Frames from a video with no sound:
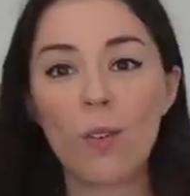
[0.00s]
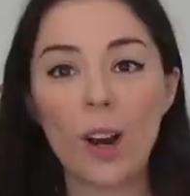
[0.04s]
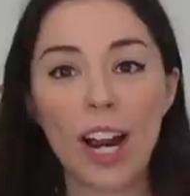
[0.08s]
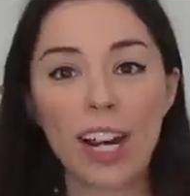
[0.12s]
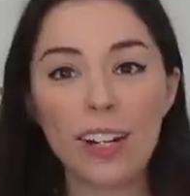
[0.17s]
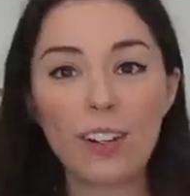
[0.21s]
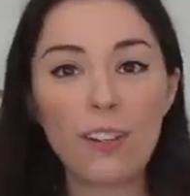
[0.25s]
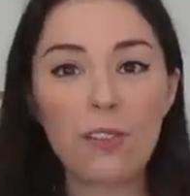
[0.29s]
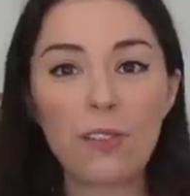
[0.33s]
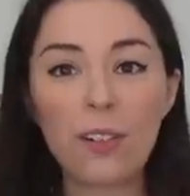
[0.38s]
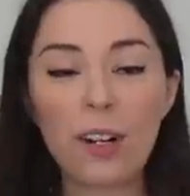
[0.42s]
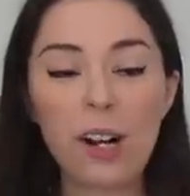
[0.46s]

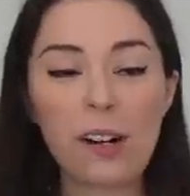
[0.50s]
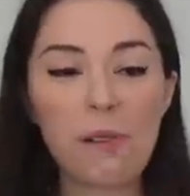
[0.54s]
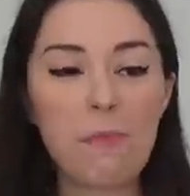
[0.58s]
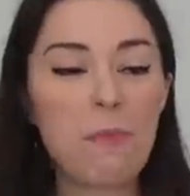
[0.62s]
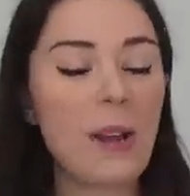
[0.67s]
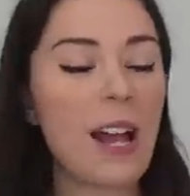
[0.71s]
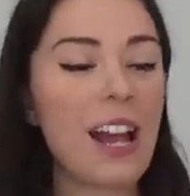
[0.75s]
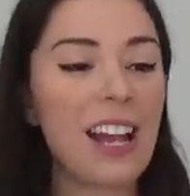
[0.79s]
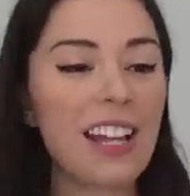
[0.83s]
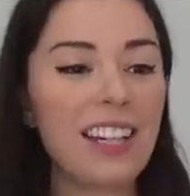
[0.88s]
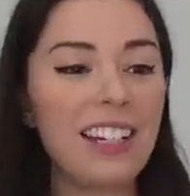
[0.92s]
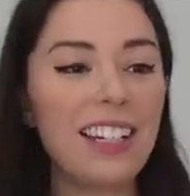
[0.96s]
right over our
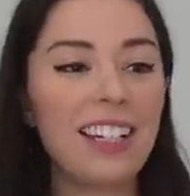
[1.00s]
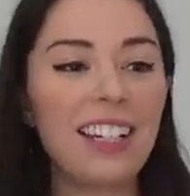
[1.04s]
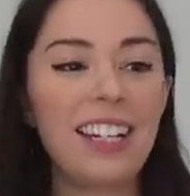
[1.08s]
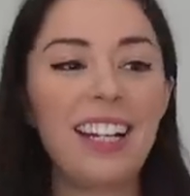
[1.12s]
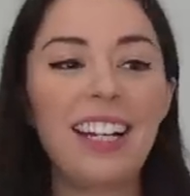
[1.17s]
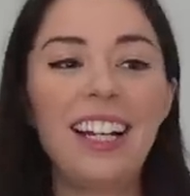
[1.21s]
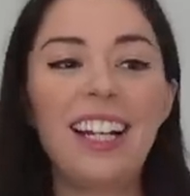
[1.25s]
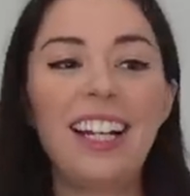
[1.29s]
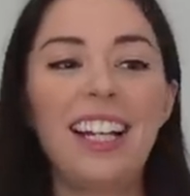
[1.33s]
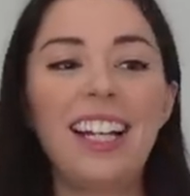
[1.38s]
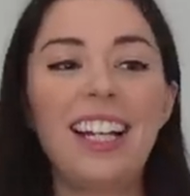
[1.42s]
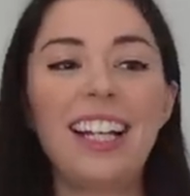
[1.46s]
bed,
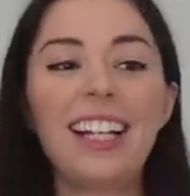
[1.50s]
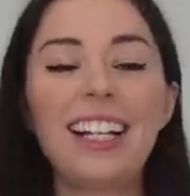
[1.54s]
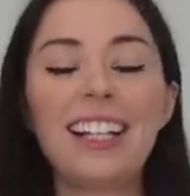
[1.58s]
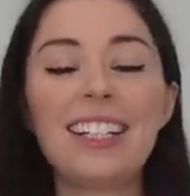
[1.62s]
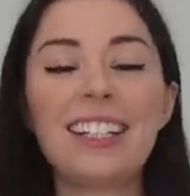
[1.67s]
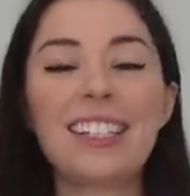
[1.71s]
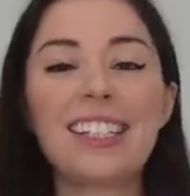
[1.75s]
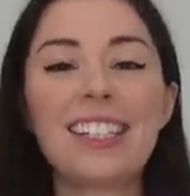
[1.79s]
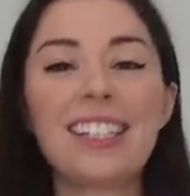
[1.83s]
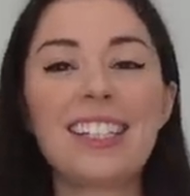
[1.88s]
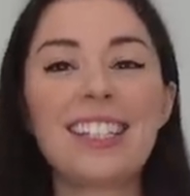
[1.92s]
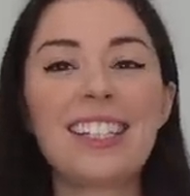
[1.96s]

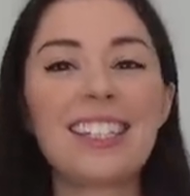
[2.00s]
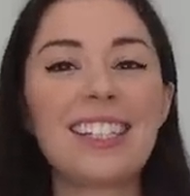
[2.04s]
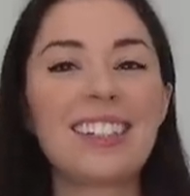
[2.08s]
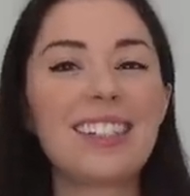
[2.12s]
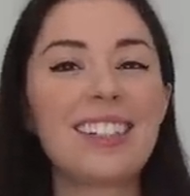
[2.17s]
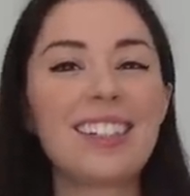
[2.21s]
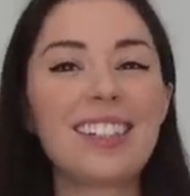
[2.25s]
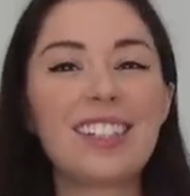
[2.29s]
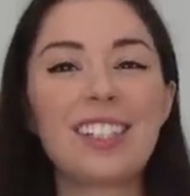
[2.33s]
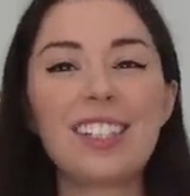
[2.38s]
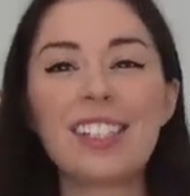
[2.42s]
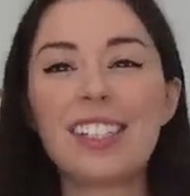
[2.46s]
it
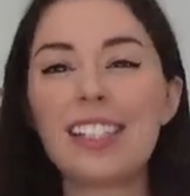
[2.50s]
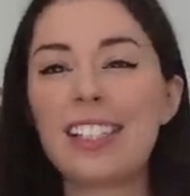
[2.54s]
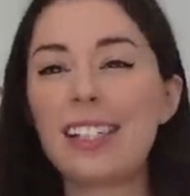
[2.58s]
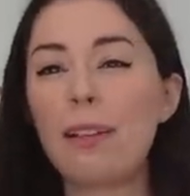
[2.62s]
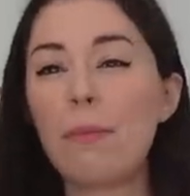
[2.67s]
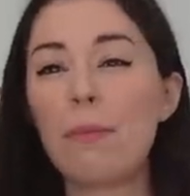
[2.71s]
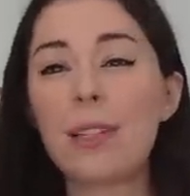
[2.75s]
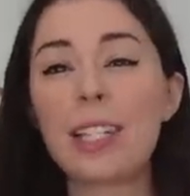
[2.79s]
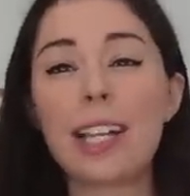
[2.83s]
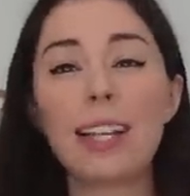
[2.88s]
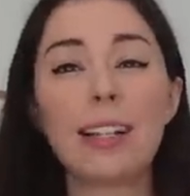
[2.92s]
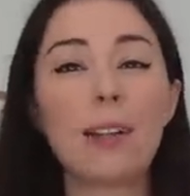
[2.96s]
just
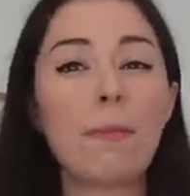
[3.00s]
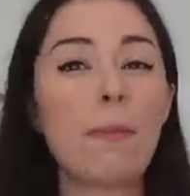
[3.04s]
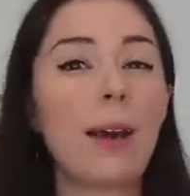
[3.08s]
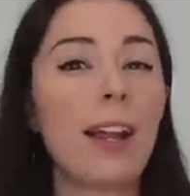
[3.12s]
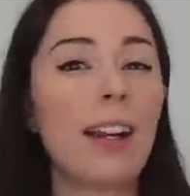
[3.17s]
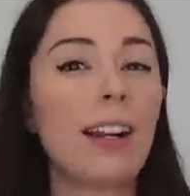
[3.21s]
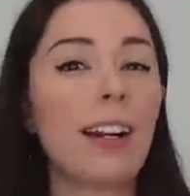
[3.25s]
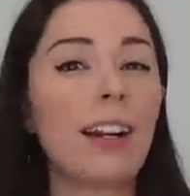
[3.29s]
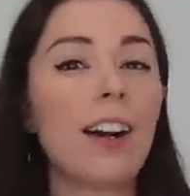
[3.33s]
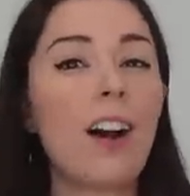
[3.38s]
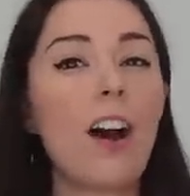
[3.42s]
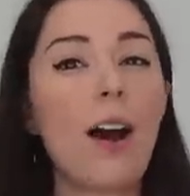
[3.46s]
seems like the
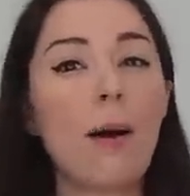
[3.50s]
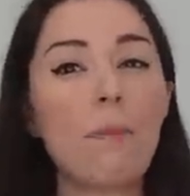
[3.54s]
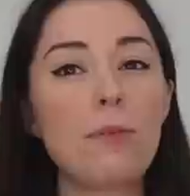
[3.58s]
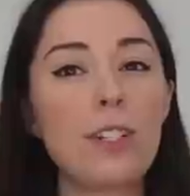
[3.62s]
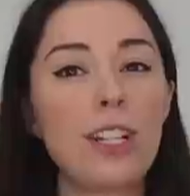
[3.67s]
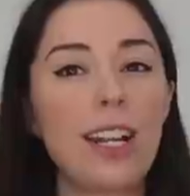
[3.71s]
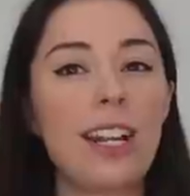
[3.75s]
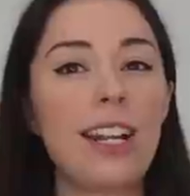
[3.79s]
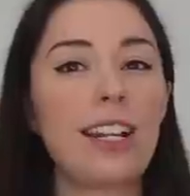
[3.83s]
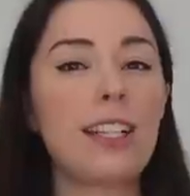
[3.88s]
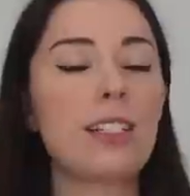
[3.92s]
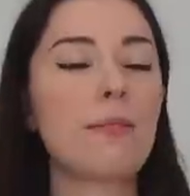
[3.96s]
better
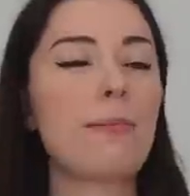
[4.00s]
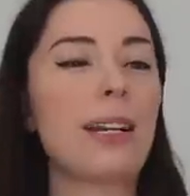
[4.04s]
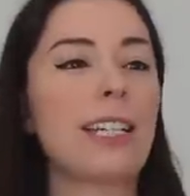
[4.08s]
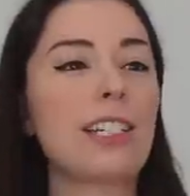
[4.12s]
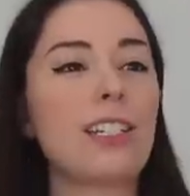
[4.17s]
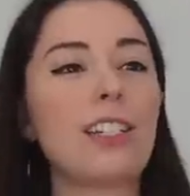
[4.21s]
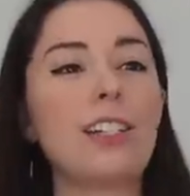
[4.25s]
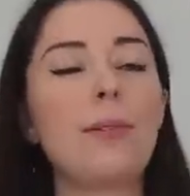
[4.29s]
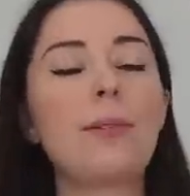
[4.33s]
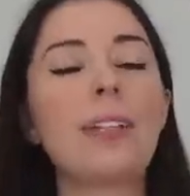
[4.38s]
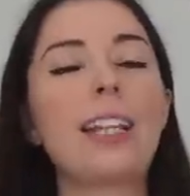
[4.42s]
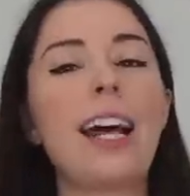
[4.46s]
option,
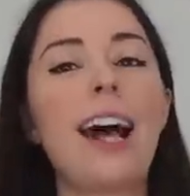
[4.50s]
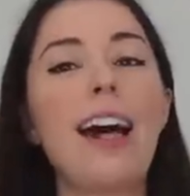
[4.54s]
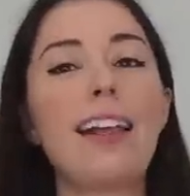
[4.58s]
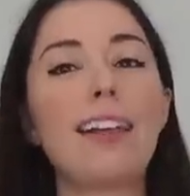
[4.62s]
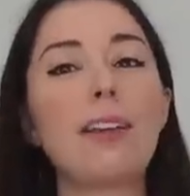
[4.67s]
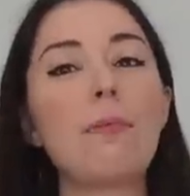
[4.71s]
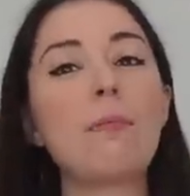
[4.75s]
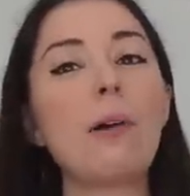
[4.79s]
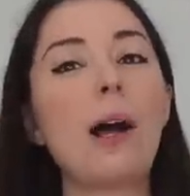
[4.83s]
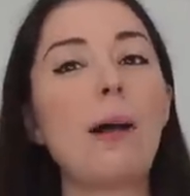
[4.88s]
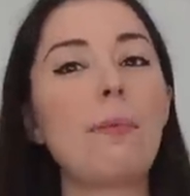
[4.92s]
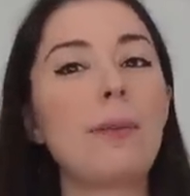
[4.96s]
especially with
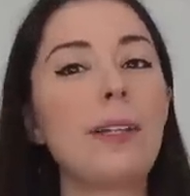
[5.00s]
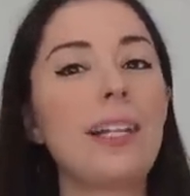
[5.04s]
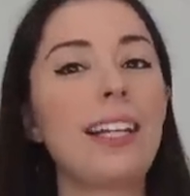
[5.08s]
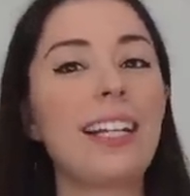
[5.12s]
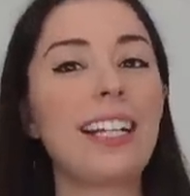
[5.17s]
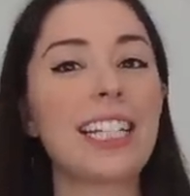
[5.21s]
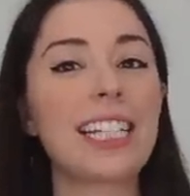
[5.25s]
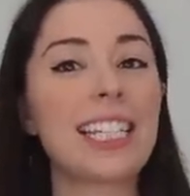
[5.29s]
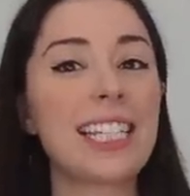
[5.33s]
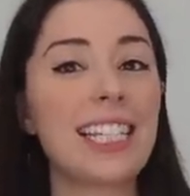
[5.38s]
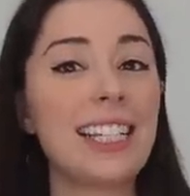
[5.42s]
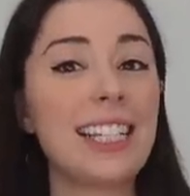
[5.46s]
Allie probably
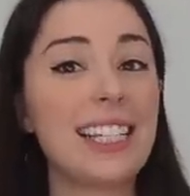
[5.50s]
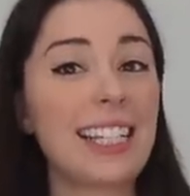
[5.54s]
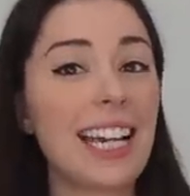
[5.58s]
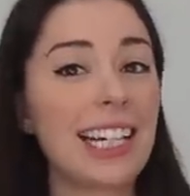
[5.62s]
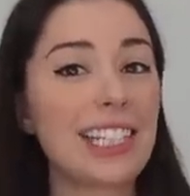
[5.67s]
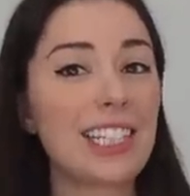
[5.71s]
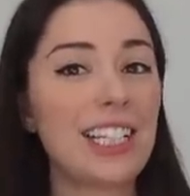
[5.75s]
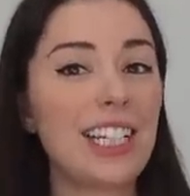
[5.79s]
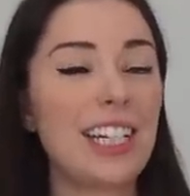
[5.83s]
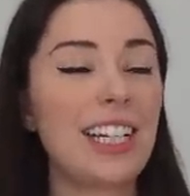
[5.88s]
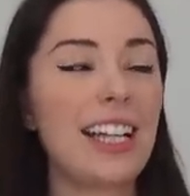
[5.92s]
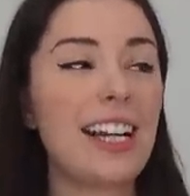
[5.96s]
getting a
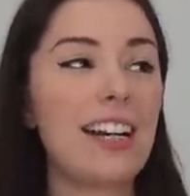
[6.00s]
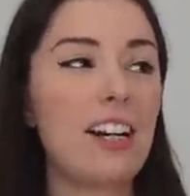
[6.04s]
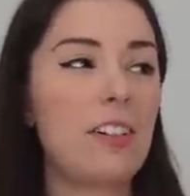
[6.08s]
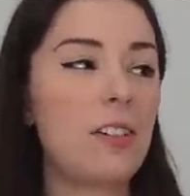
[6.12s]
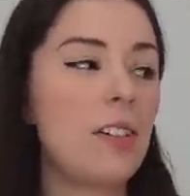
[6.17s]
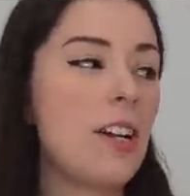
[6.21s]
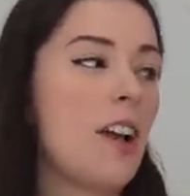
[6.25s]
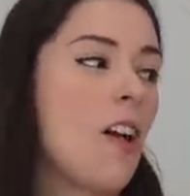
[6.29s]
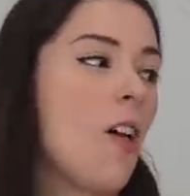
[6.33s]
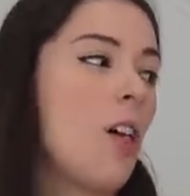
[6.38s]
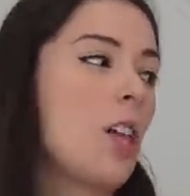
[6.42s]
C-section now.